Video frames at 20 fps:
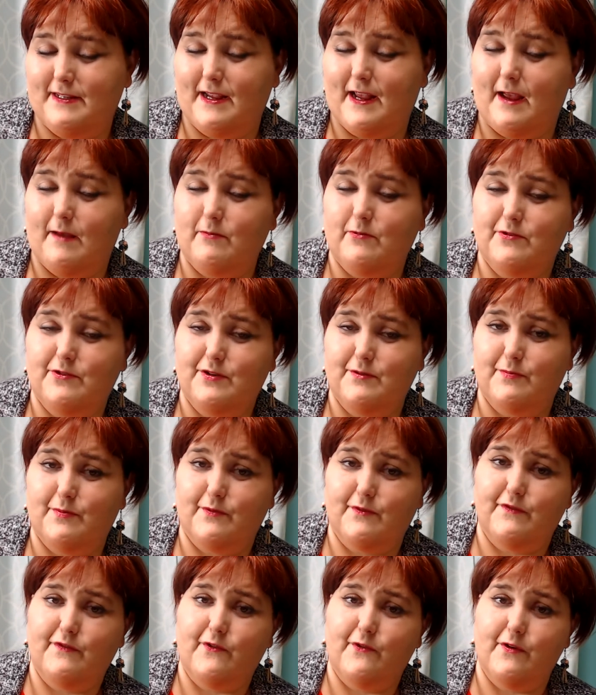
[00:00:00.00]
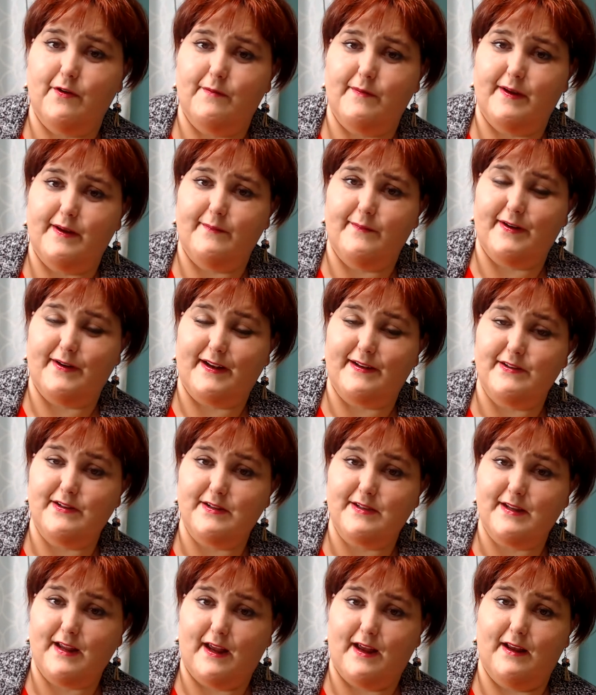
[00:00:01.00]
able to perform it, but I
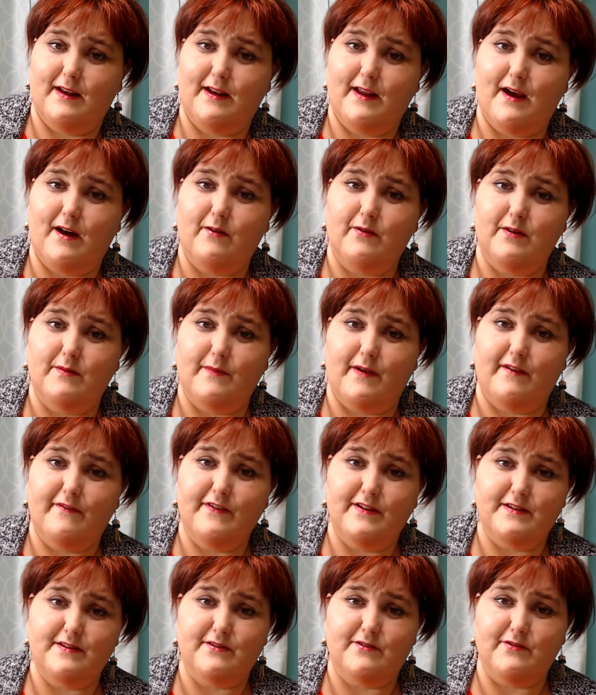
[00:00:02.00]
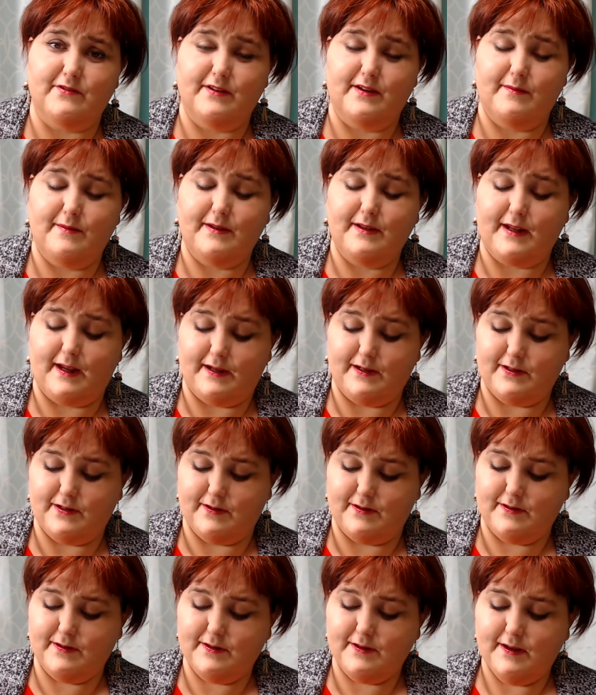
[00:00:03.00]
just can't now with my physical
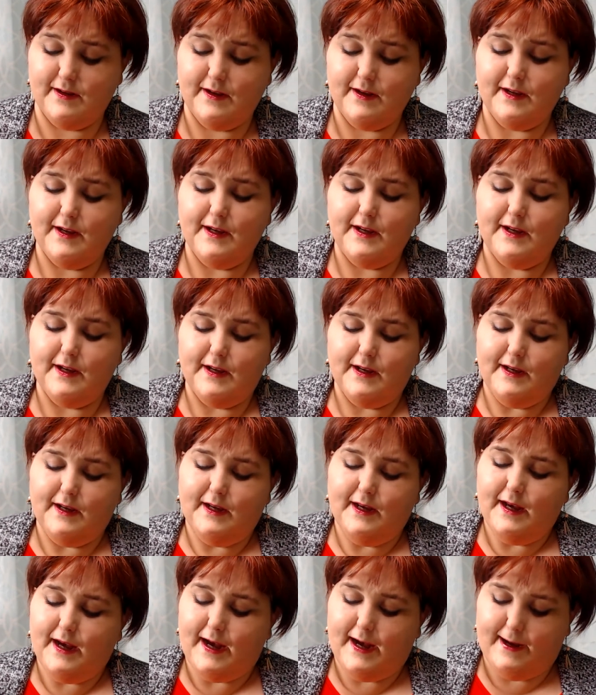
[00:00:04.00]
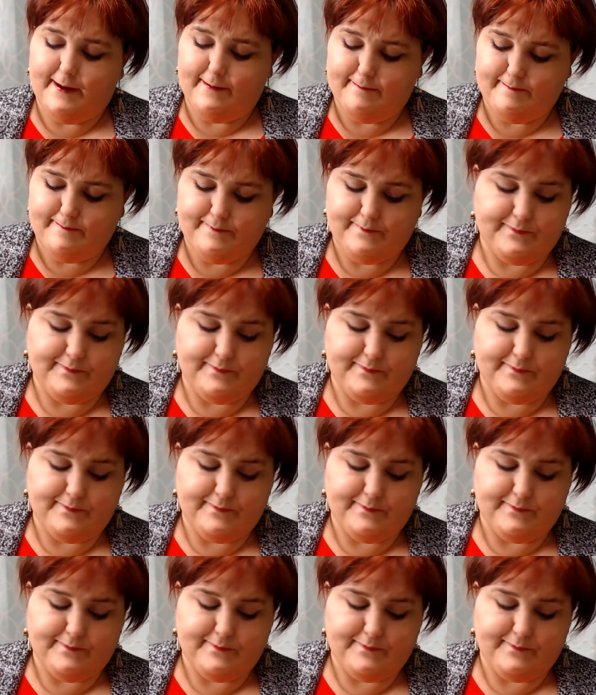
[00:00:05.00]
limitations. And